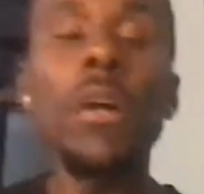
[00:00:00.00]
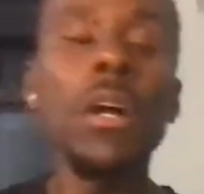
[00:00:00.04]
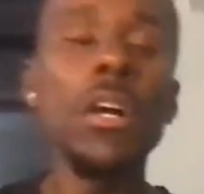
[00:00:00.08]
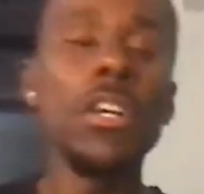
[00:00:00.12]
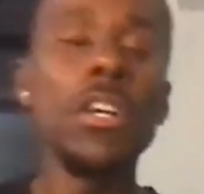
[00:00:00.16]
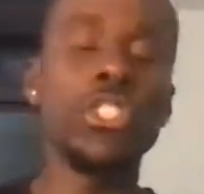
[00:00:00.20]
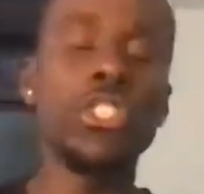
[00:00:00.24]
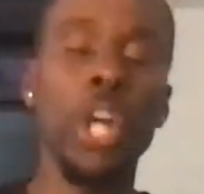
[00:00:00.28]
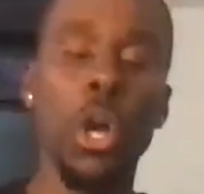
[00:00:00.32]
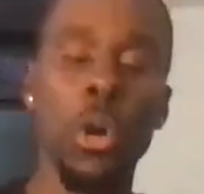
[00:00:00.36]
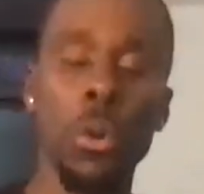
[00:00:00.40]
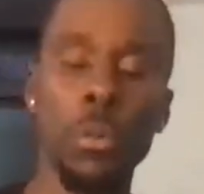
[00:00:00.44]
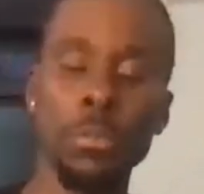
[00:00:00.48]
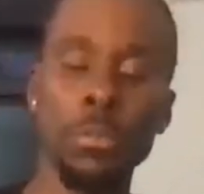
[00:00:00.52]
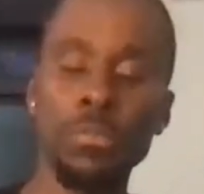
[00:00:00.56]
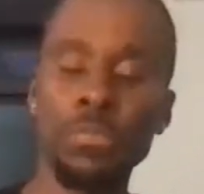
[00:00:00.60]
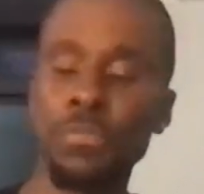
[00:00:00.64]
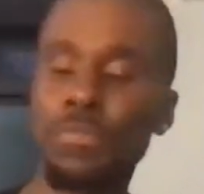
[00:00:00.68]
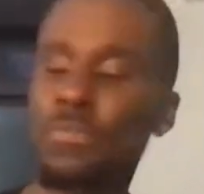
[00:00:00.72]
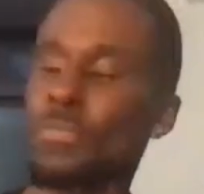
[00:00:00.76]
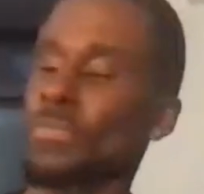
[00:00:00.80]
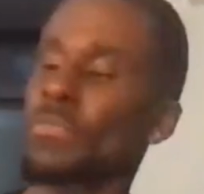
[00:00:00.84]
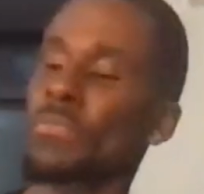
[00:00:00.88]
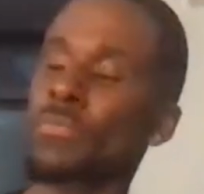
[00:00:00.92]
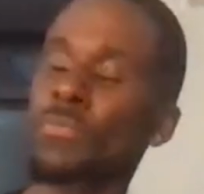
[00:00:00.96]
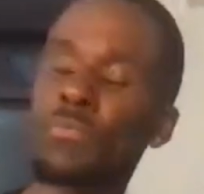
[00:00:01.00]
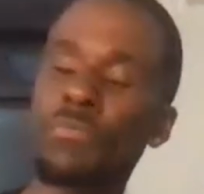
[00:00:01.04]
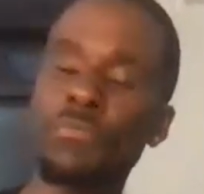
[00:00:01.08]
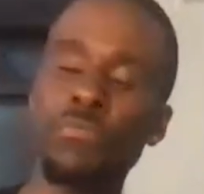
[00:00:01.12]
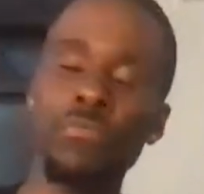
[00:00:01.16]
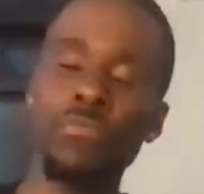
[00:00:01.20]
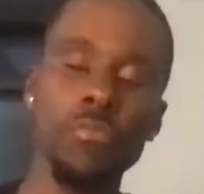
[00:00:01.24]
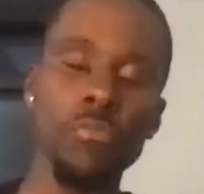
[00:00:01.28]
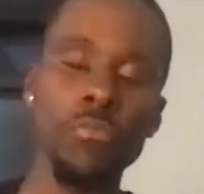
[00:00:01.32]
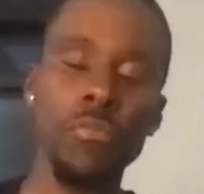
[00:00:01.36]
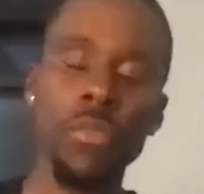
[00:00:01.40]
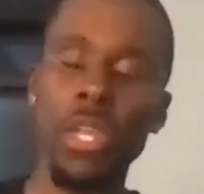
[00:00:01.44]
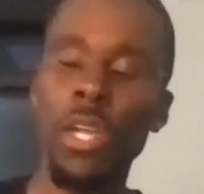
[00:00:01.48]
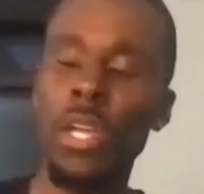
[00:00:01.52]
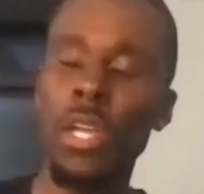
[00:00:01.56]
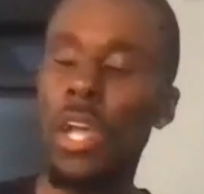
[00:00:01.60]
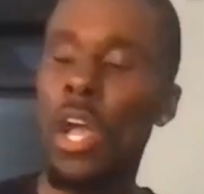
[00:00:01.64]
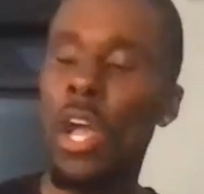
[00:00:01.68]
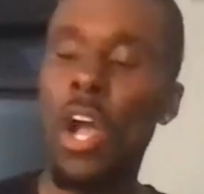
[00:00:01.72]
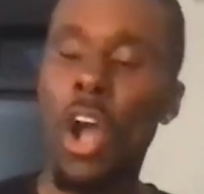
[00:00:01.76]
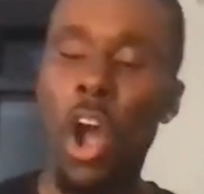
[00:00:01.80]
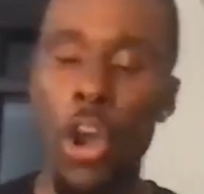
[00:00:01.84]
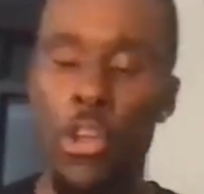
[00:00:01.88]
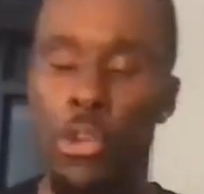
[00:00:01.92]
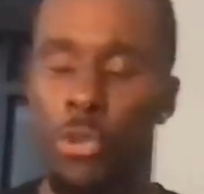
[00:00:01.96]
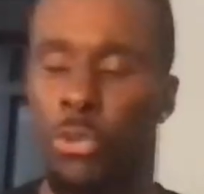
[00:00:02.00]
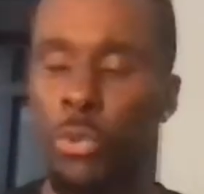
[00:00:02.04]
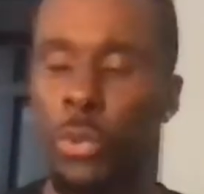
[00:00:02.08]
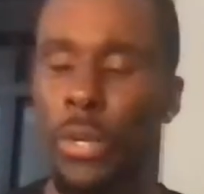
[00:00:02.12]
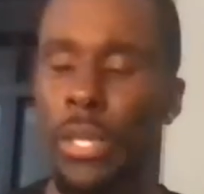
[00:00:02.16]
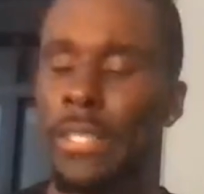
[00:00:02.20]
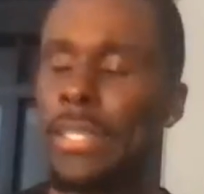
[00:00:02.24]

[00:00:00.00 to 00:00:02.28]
So are you doing